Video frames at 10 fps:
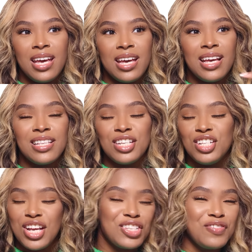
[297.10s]
is
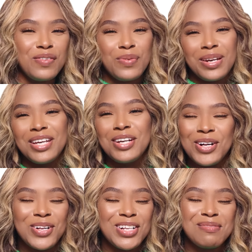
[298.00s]
Gentle Fluidity
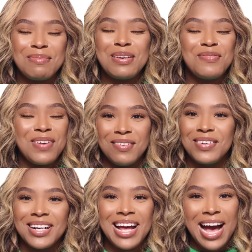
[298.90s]
Gold by my
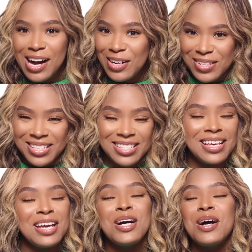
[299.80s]
favorite house,